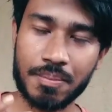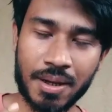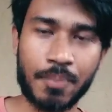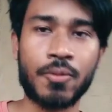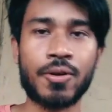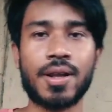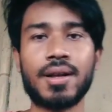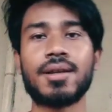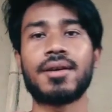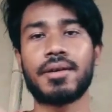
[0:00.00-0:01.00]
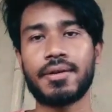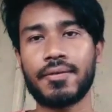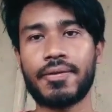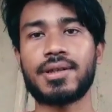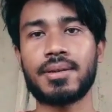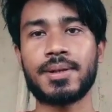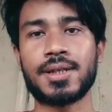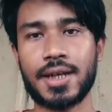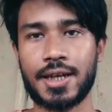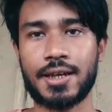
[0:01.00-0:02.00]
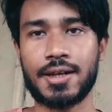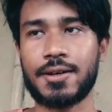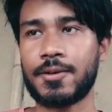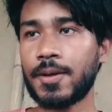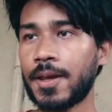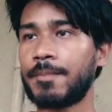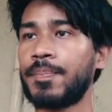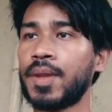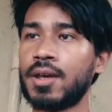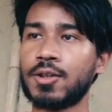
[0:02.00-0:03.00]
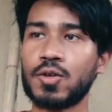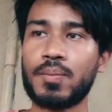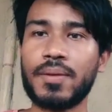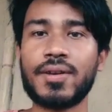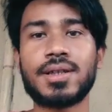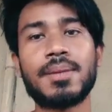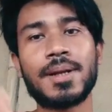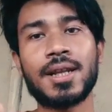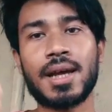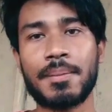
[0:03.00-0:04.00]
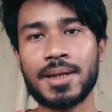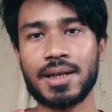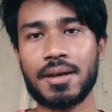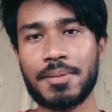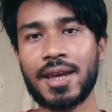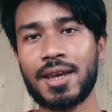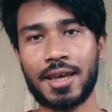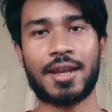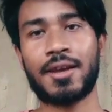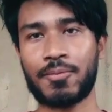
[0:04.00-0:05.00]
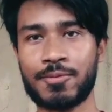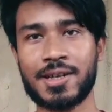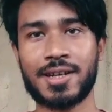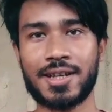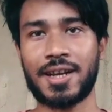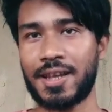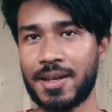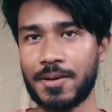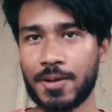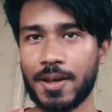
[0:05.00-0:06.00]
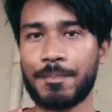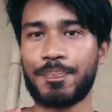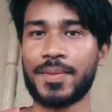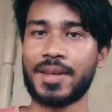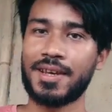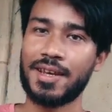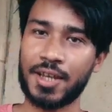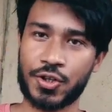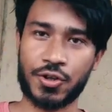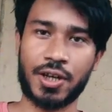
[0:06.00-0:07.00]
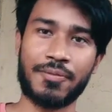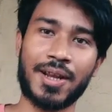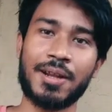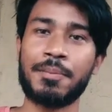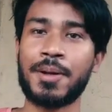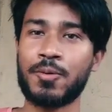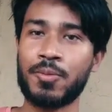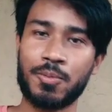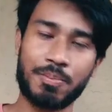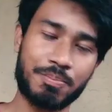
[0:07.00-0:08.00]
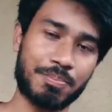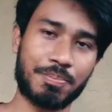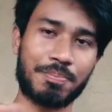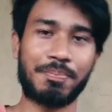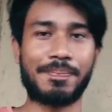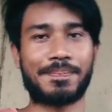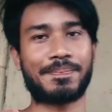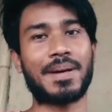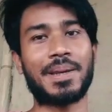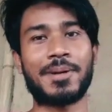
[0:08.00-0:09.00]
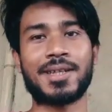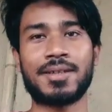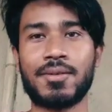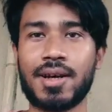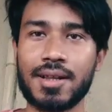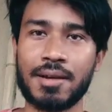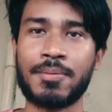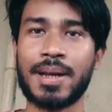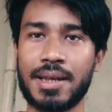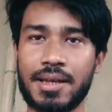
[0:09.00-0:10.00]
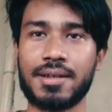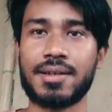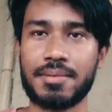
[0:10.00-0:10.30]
important festival. Okay. So be festival na mazahi by Kerai Puja. Okay. History ni final biko phali bagasino ara da phali